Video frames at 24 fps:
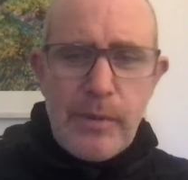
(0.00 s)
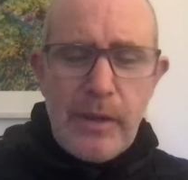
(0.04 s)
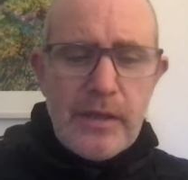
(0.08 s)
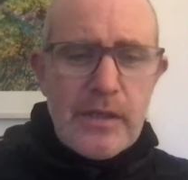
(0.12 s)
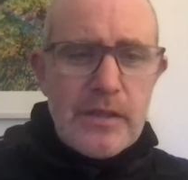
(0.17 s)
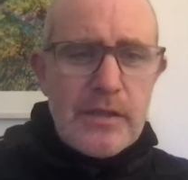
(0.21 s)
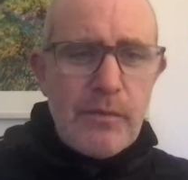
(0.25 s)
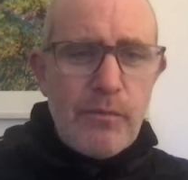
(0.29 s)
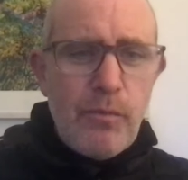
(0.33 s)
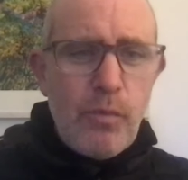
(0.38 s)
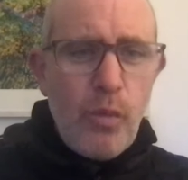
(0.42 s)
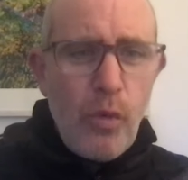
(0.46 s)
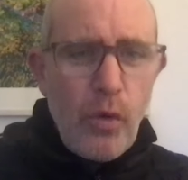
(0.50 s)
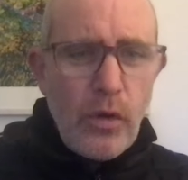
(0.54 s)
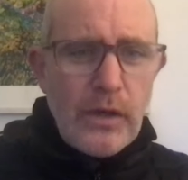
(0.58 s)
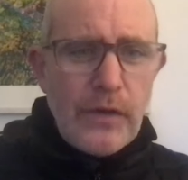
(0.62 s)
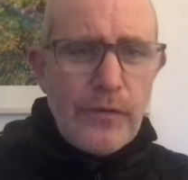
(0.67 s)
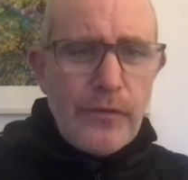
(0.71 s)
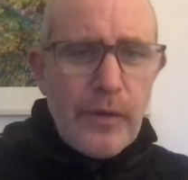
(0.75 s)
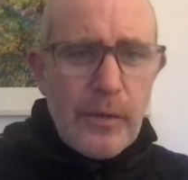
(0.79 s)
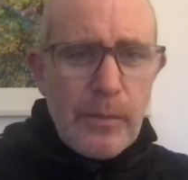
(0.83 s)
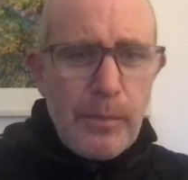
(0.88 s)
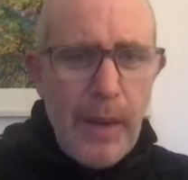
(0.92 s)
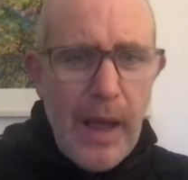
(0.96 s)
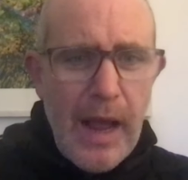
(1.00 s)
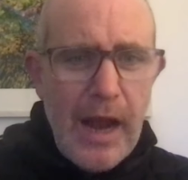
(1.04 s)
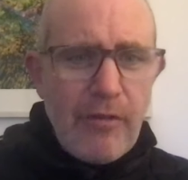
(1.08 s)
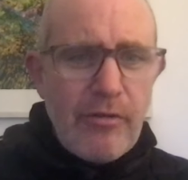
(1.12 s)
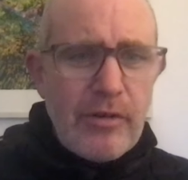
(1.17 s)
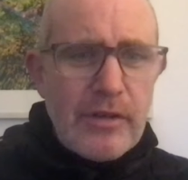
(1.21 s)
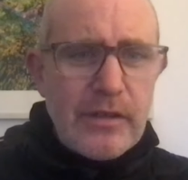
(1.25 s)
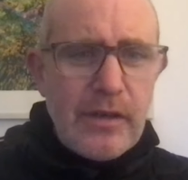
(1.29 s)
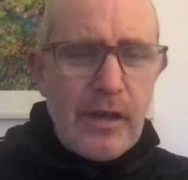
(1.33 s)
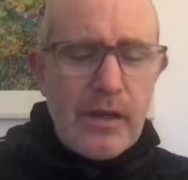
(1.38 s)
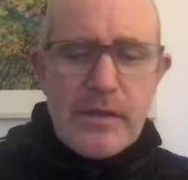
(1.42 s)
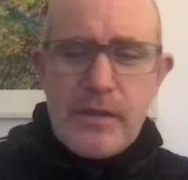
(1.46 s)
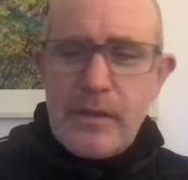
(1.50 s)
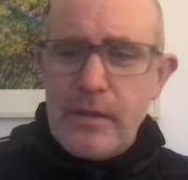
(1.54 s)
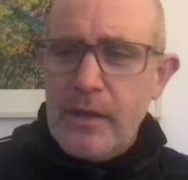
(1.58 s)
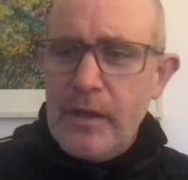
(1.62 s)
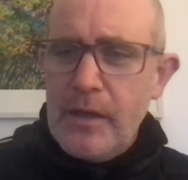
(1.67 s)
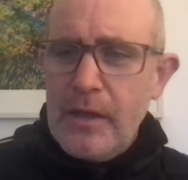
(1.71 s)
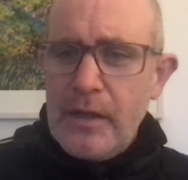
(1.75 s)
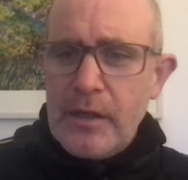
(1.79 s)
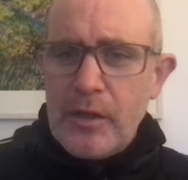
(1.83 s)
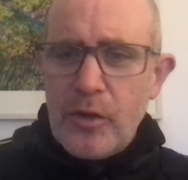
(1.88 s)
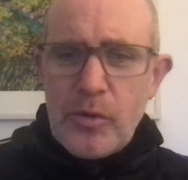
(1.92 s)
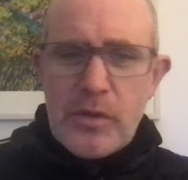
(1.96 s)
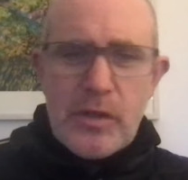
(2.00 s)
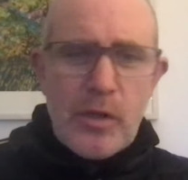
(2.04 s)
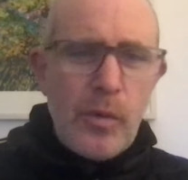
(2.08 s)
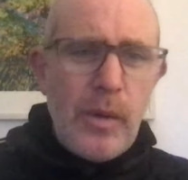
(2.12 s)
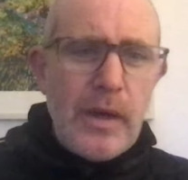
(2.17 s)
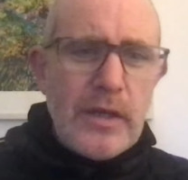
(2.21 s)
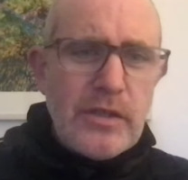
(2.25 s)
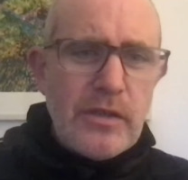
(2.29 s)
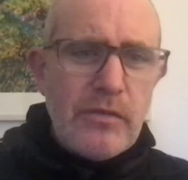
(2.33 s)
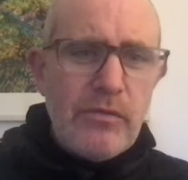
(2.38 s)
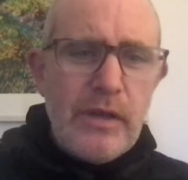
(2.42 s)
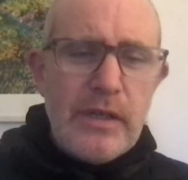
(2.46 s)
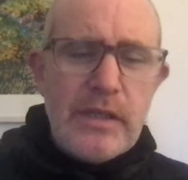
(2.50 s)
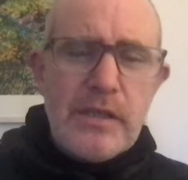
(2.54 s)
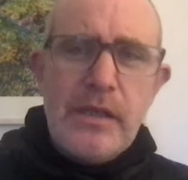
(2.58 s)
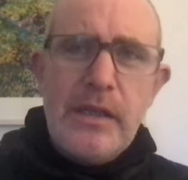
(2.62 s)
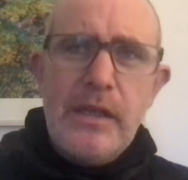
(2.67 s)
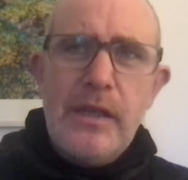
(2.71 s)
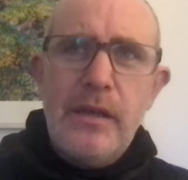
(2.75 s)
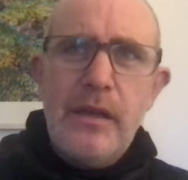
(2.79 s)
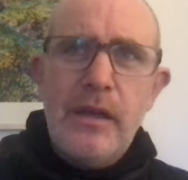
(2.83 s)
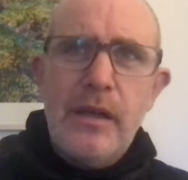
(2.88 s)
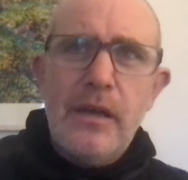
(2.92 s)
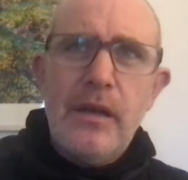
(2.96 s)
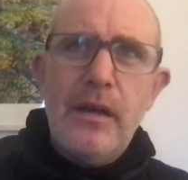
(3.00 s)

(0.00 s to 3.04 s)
There's a wonderful paradox. There was a question recently,